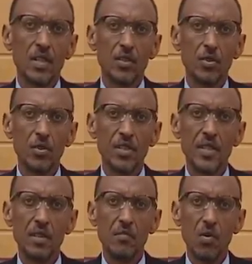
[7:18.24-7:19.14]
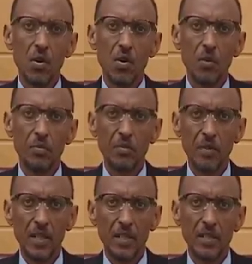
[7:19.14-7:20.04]
To use them more
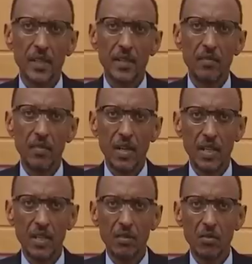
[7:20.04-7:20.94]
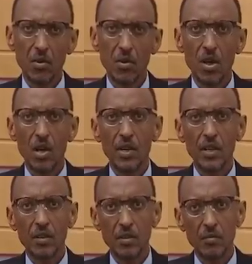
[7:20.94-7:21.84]
optimally and further grow our
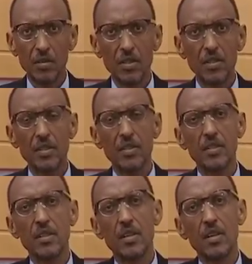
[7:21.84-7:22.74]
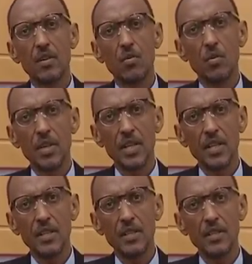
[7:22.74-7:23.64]
economies, we
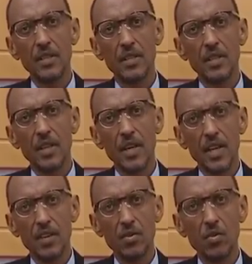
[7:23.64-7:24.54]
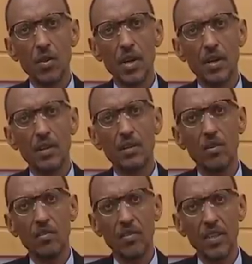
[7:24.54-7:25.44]
need a new way
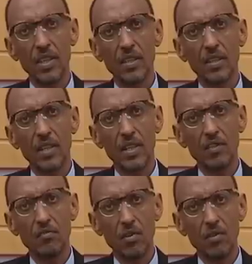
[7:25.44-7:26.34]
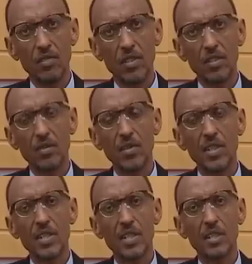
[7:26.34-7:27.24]
of thinking that involves
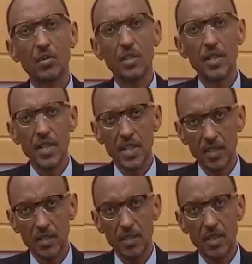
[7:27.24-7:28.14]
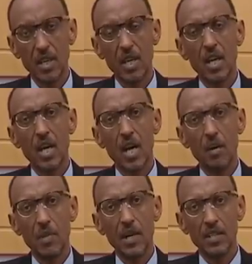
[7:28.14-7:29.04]
greater coordination
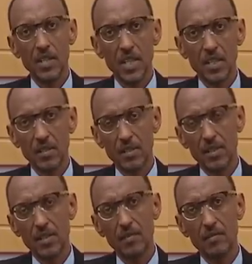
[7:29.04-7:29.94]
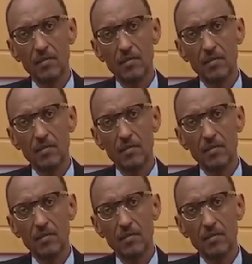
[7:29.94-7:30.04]
among nations.